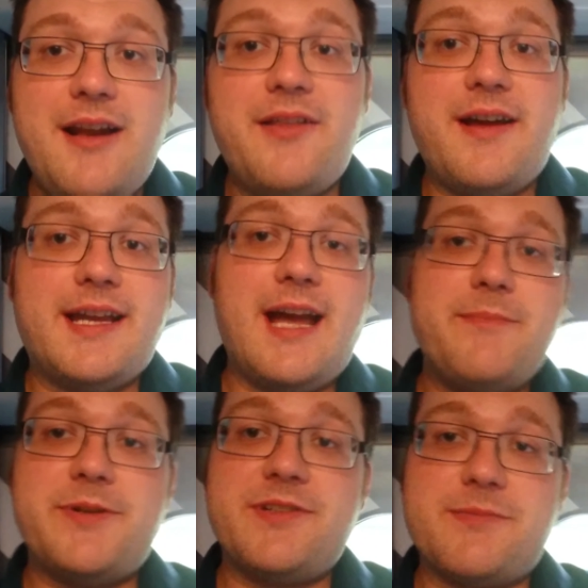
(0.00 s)
Hello there
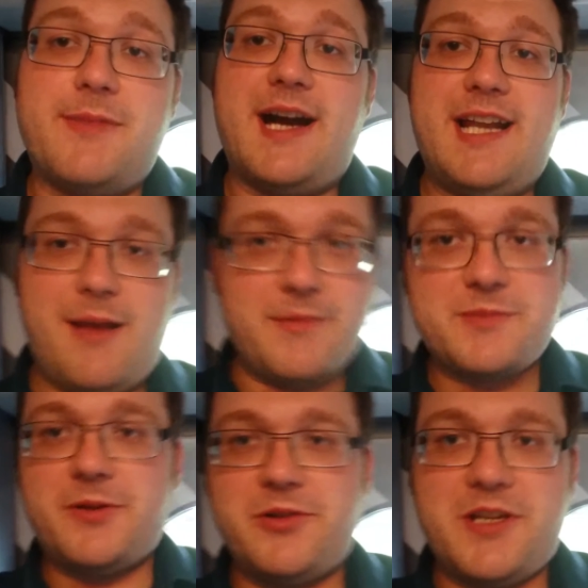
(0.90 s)
campers, my name
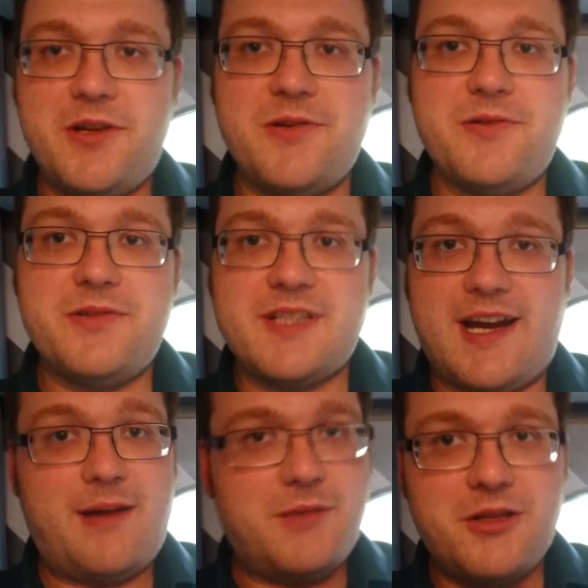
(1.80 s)
is Paul Hughes,
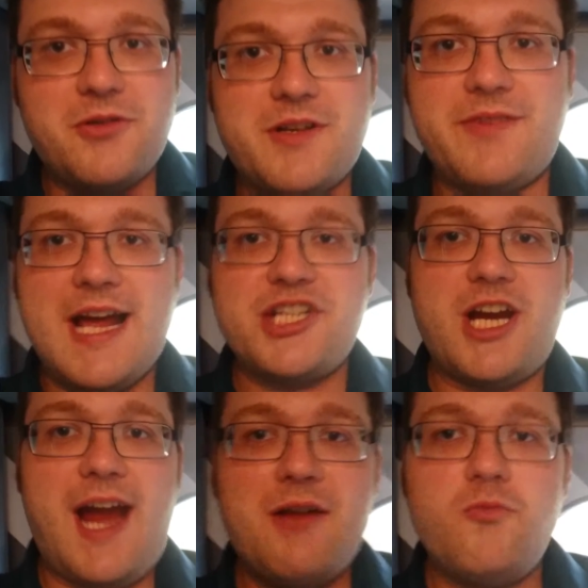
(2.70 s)
I am the Lord of
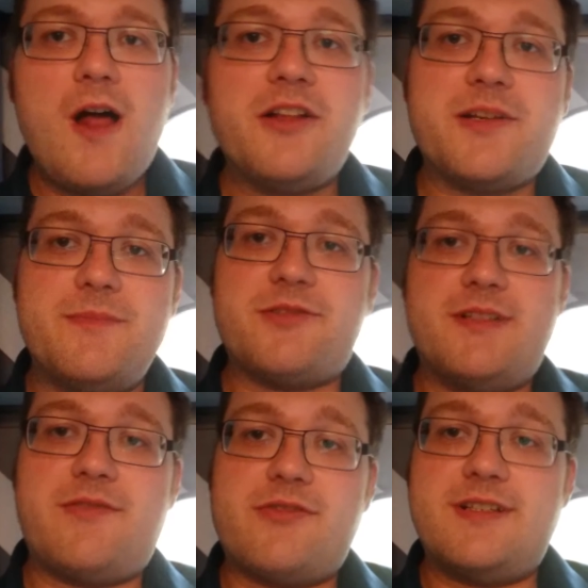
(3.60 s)
Leisure, and welcome to
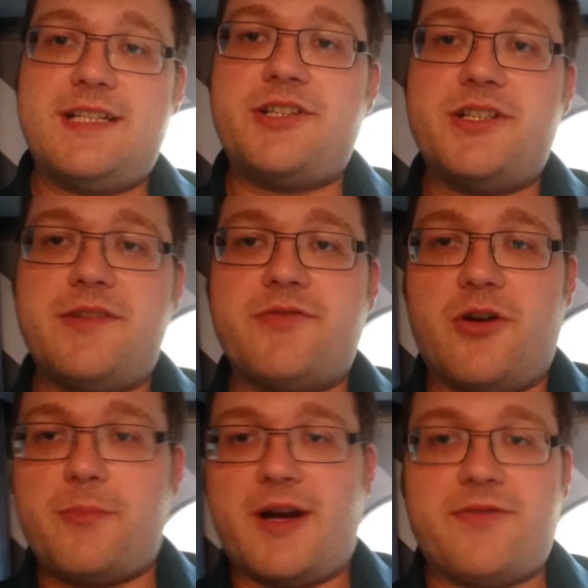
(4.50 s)
another edition of
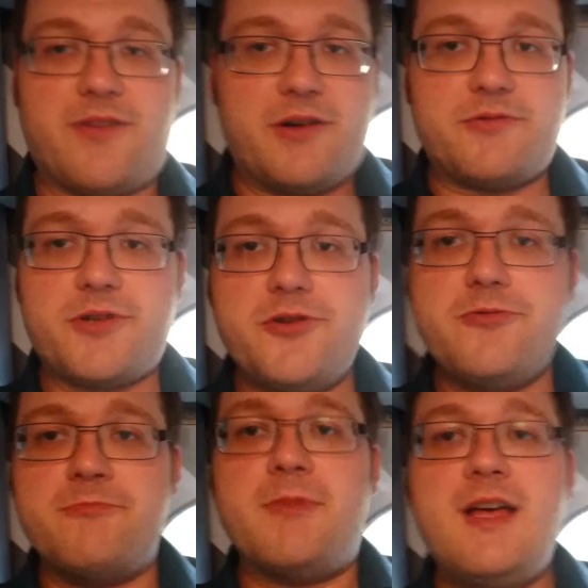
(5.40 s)
Not My Front Room,